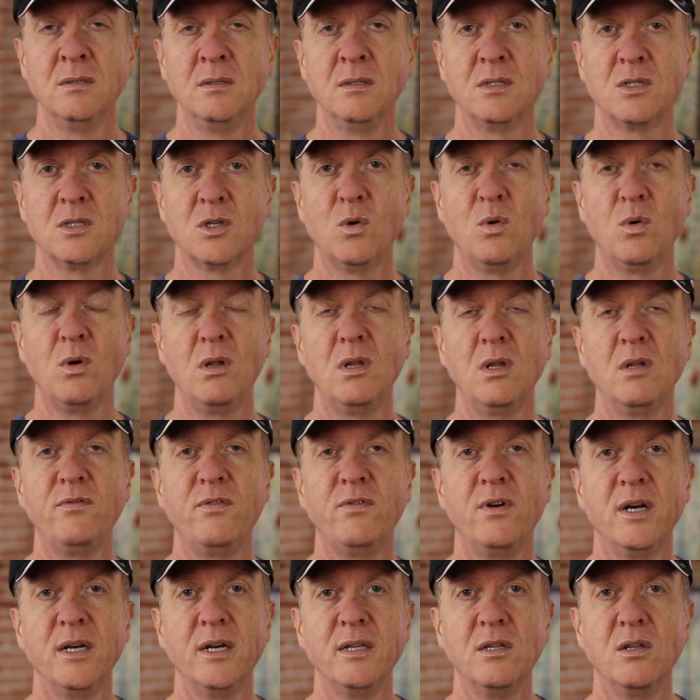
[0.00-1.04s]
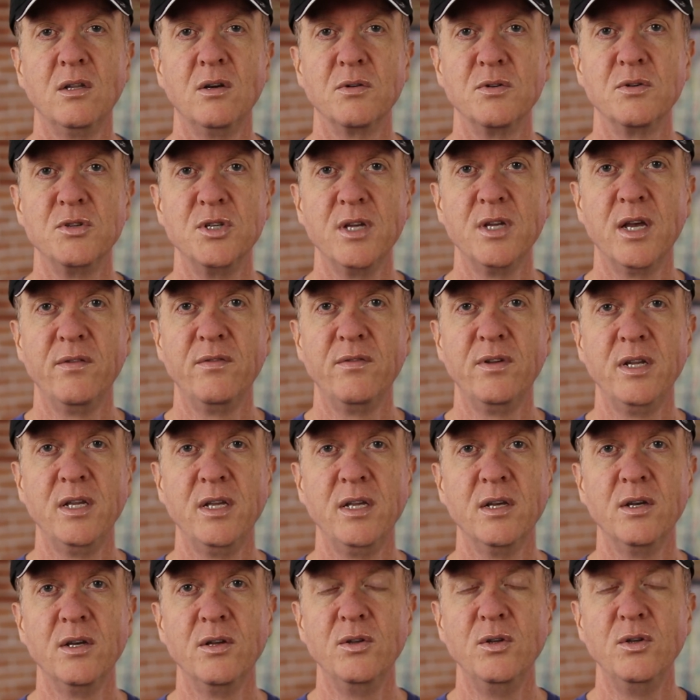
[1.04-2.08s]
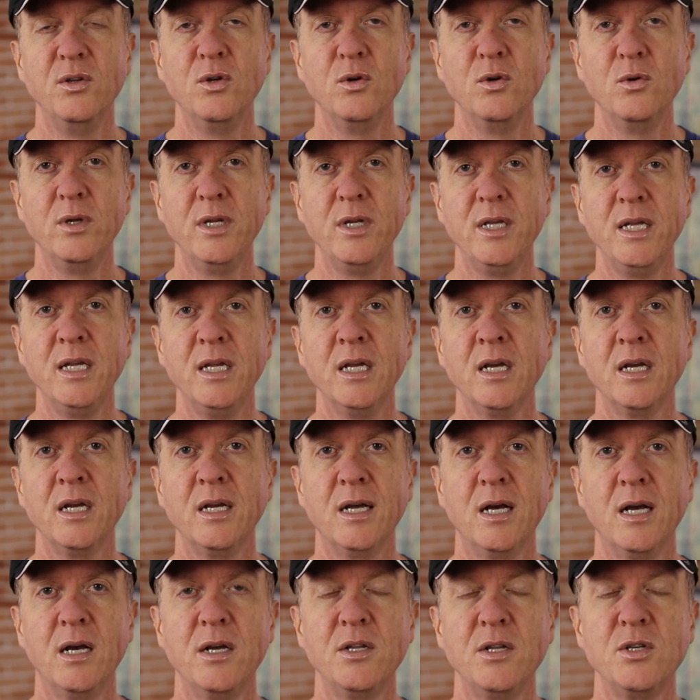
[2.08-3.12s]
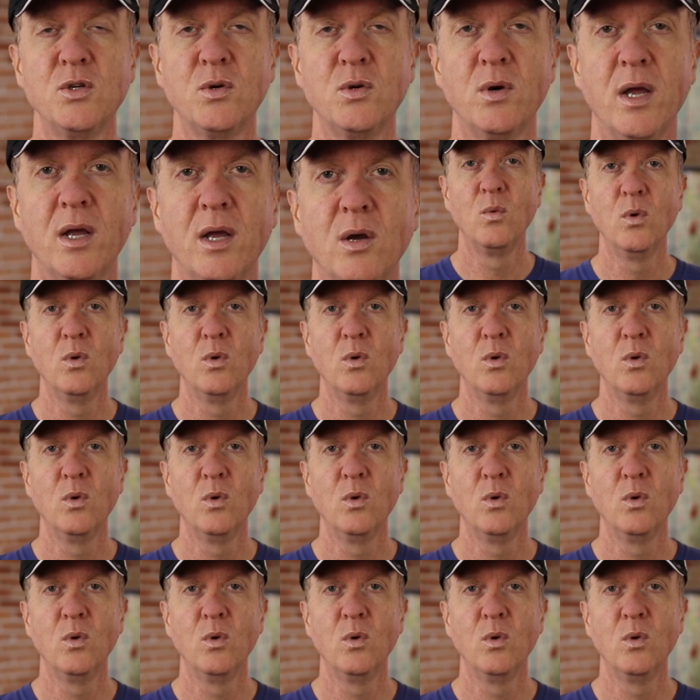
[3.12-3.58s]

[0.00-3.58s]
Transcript: It's a Qualified Longevity Annuity Contract.